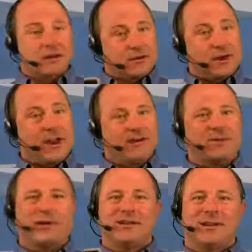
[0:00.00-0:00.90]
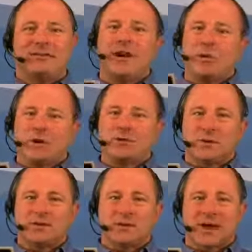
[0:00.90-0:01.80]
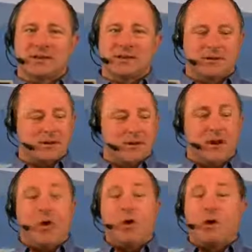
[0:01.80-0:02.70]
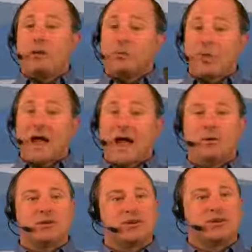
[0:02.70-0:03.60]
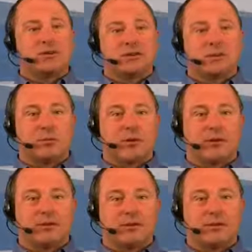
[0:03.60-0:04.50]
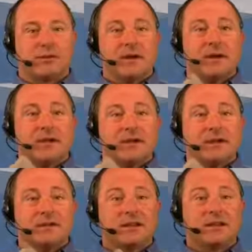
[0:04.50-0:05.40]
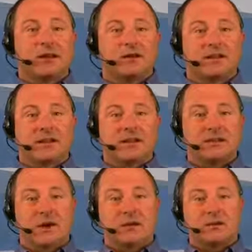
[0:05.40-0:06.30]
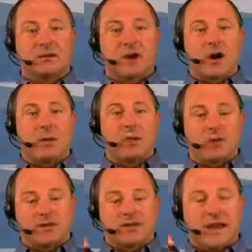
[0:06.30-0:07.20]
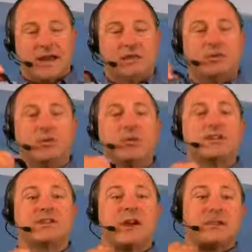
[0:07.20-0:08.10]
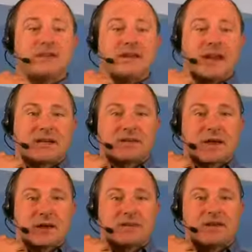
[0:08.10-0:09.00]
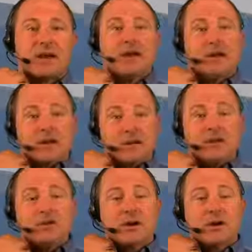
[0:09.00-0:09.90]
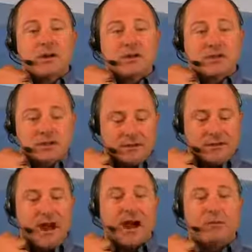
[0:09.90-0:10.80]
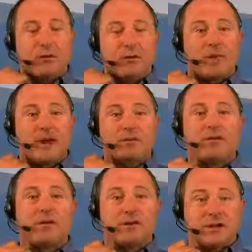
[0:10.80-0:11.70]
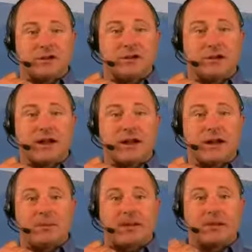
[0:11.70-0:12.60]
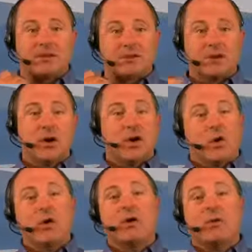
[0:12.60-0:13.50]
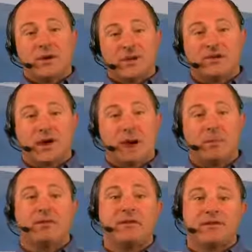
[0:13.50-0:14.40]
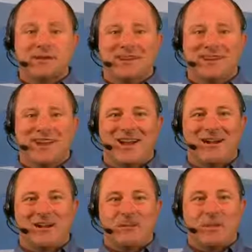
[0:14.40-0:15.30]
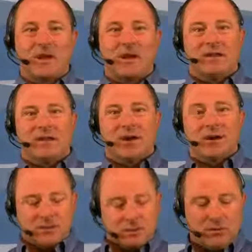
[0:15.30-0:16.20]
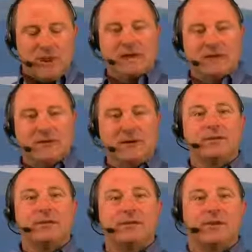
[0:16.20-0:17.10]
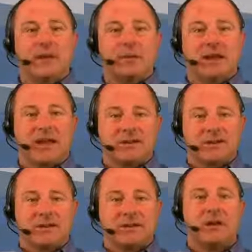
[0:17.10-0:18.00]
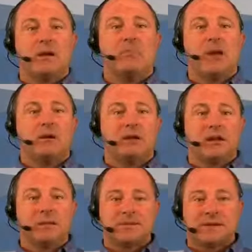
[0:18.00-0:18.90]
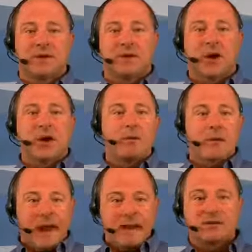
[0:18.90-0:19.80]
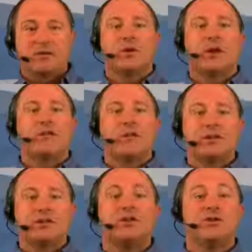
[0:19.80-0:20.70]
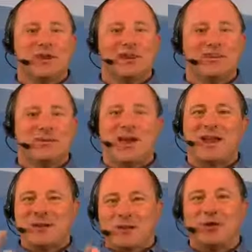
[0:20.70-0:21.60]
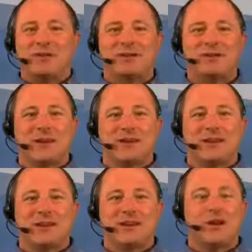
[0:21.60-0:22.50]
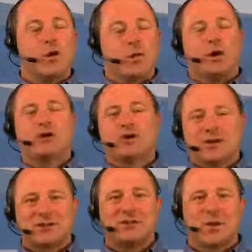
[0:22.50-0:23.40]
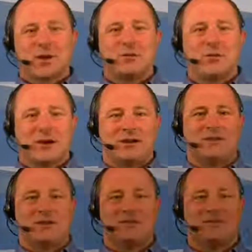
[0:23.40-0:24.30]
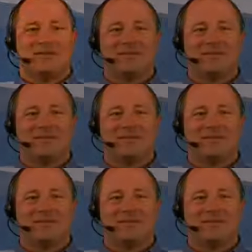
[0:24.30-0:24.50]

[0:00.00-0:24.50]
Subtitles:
Gray to identify which one's the master, or black, whichever is your preference. These silicone skins also come with attachable wrist straps and neck straps, so that you can use either the onboard microphone in a tour guide application or a wrist strap if you just need it held. There are also lots of other different applications, belt clips, armbands, whatever it is you need to make your Digi-Wave kit work just the way you want it to.